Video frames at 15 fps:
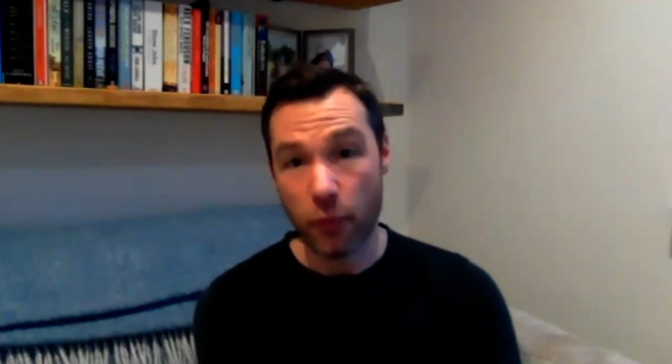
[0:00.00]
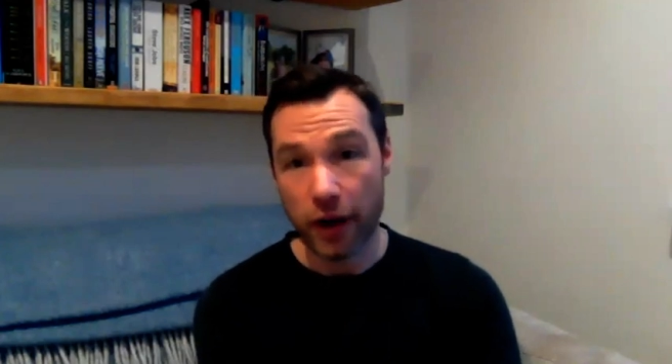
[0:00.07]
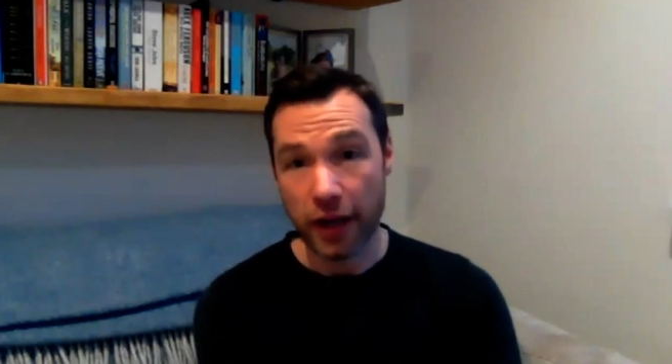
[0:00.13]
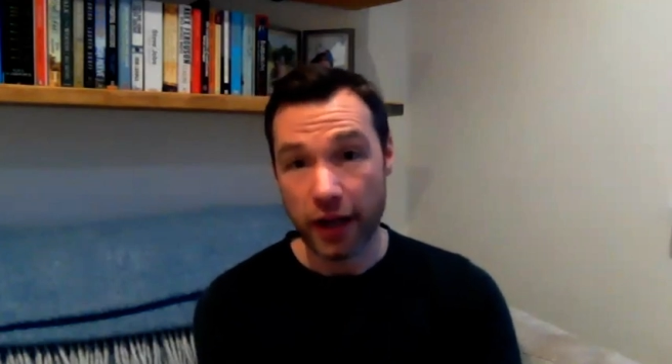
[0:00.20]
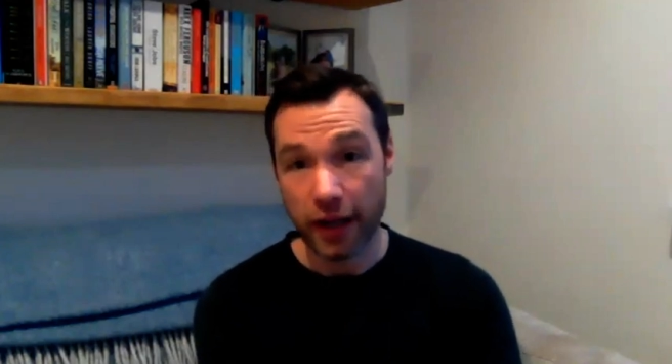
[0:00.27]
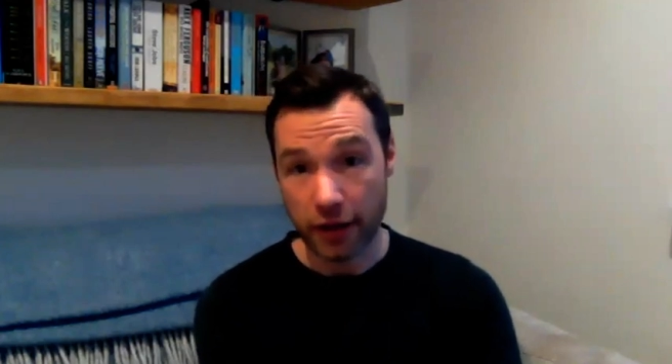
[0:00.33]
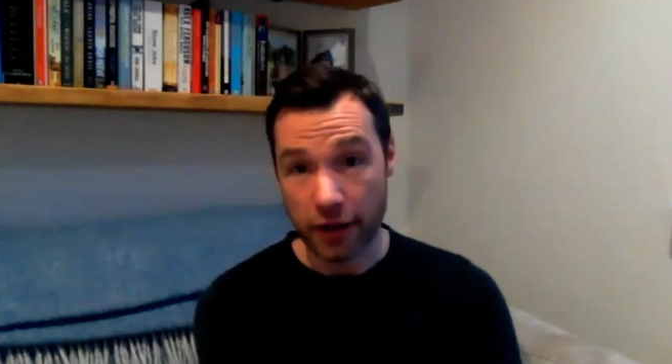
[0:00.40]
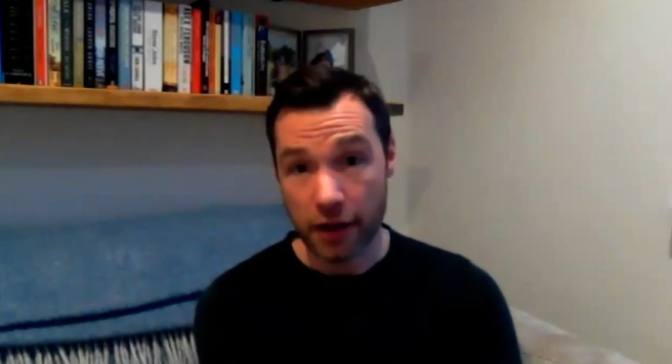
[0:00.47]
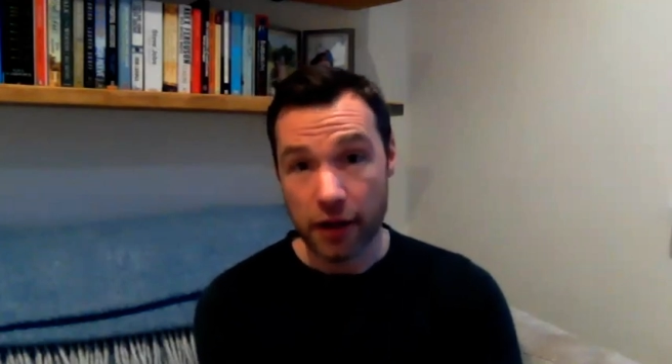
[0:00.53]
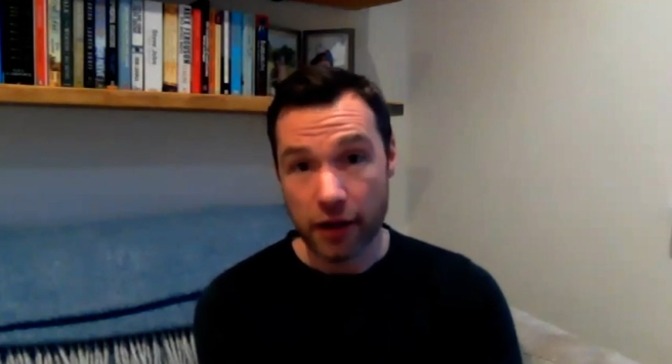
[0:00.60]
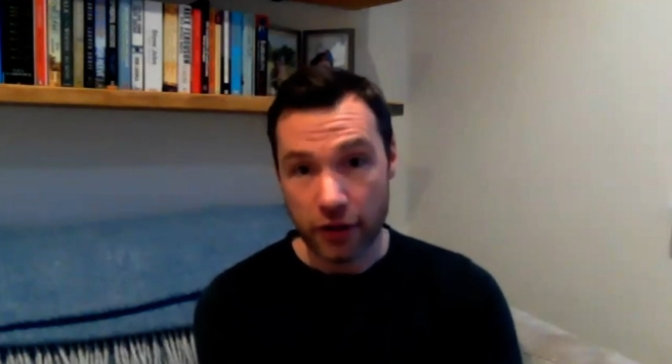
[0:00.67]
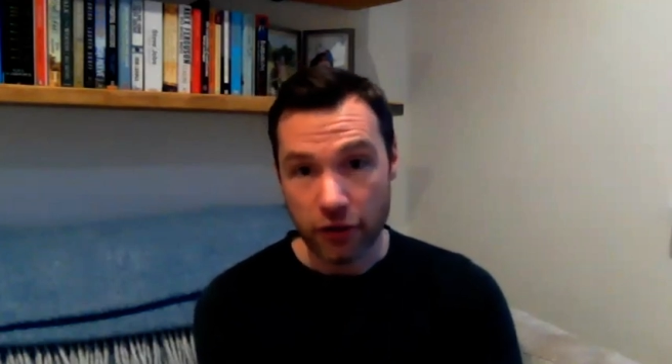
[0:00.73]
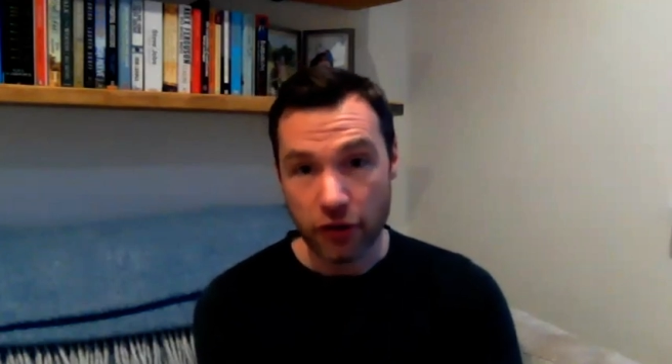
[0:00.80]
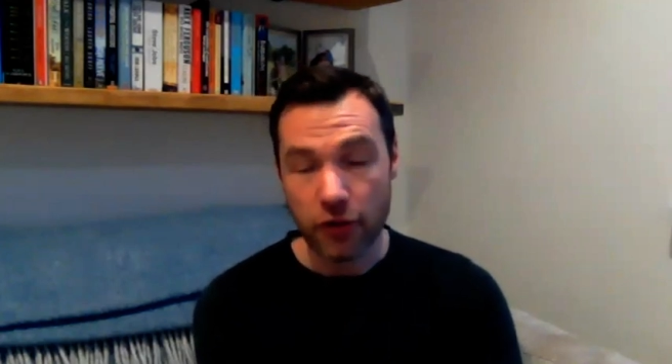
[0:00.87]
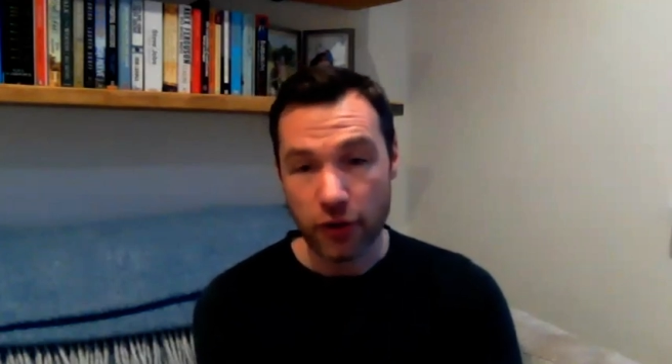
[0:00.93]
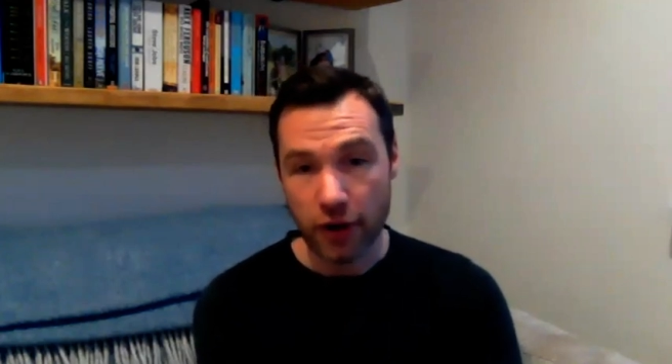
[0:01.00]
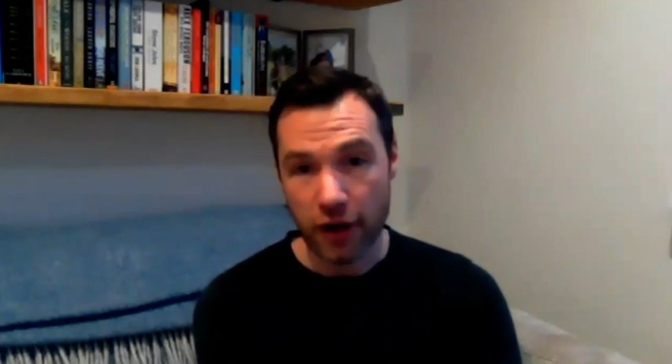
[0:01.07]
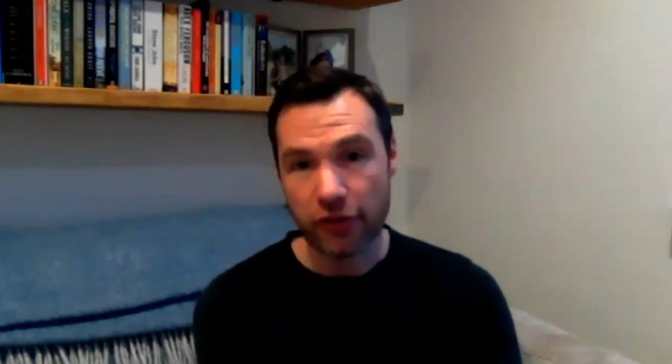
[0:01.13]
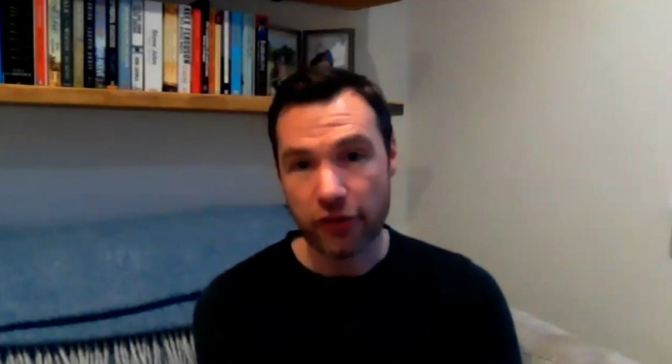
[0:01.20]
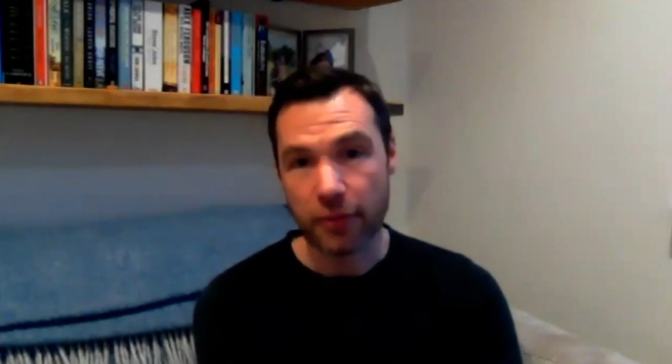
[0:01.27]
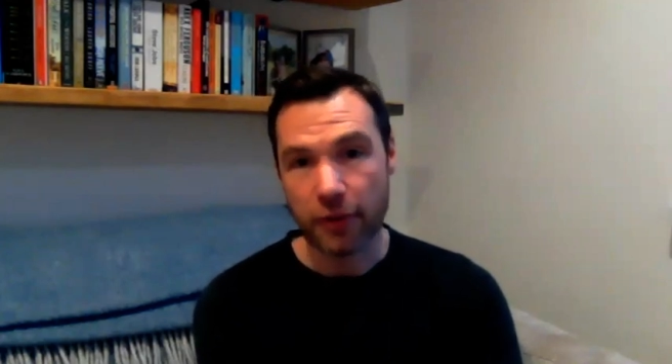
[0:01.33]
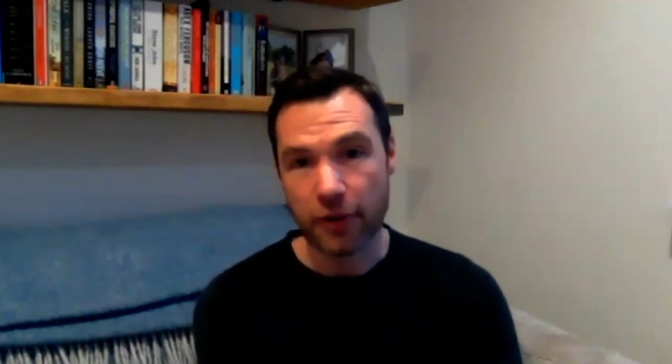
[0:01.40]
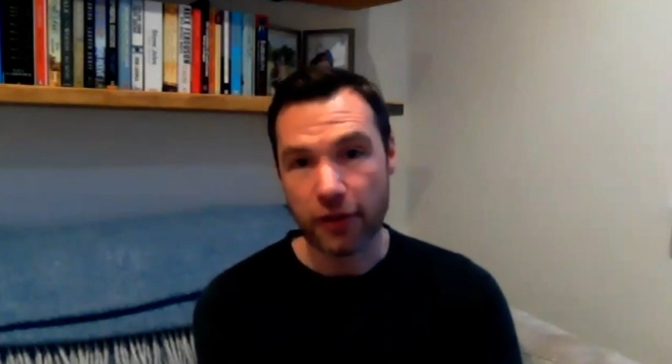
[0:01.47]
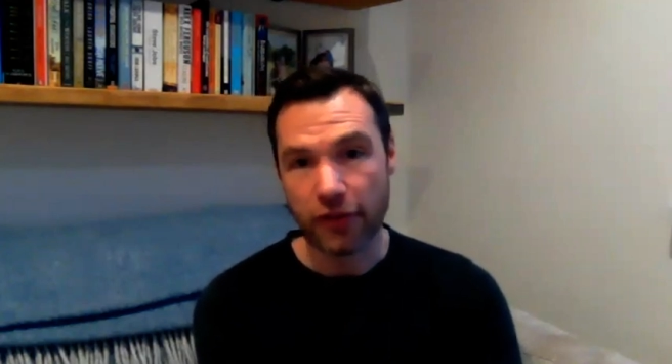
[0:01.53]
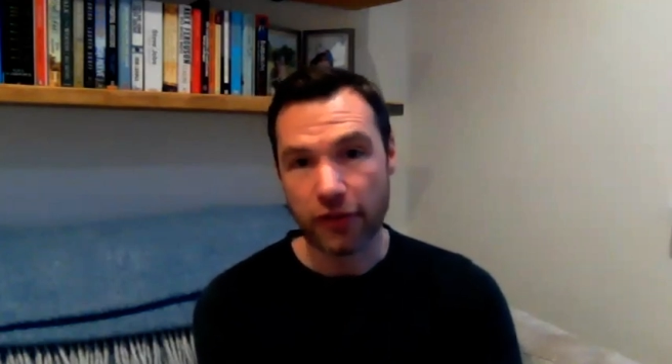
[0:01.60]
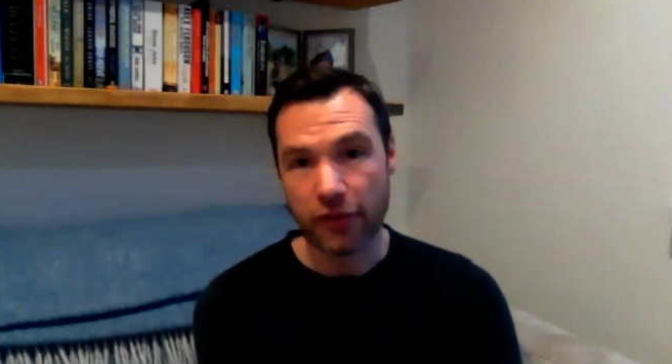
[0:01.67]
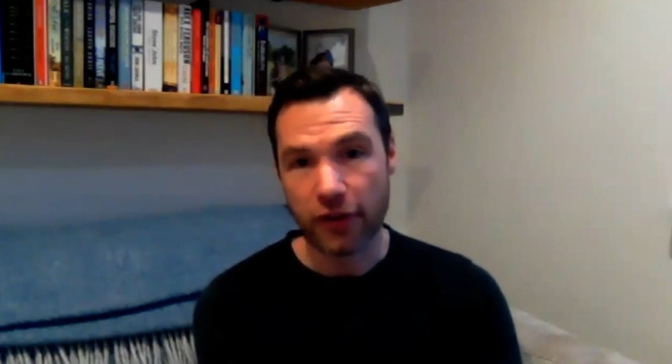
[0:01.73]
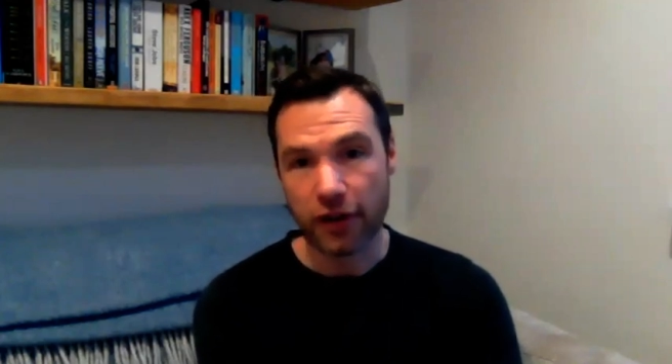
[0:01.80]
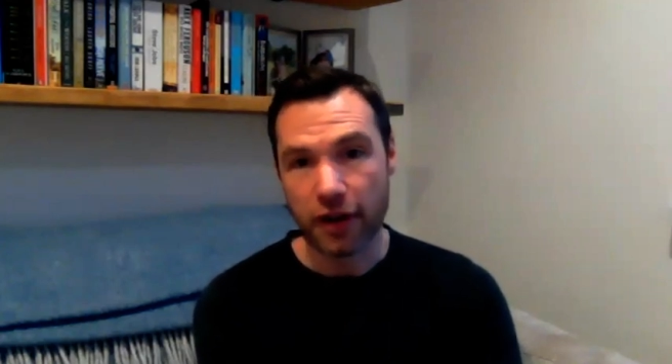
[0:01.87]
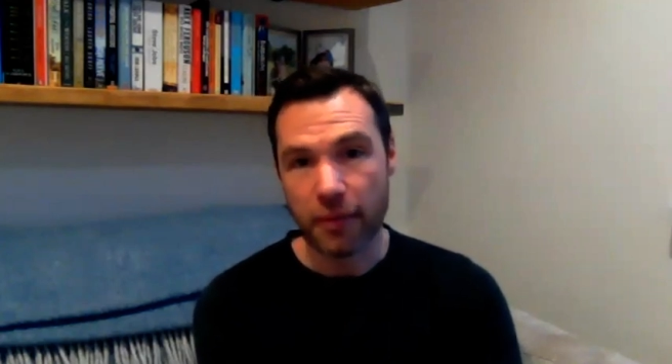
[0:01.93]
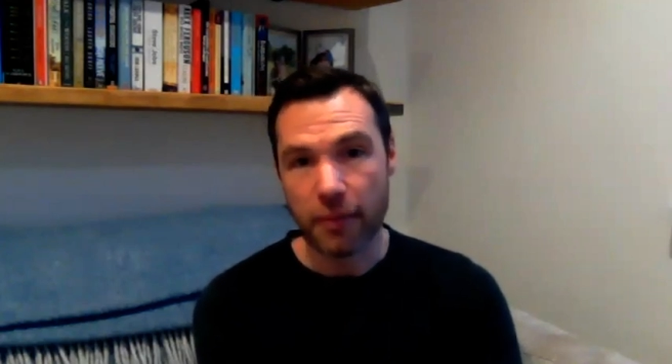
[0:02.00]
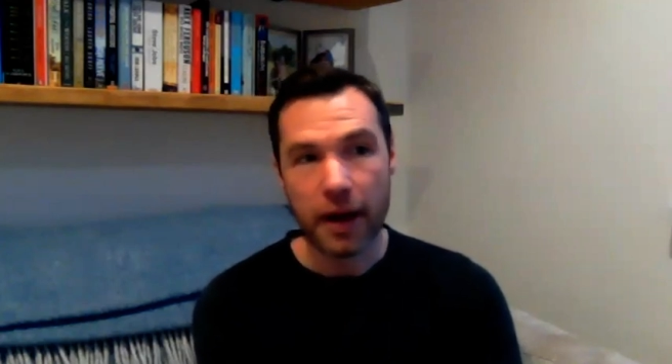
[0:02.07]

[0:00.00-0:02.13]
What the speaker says: winning new customers,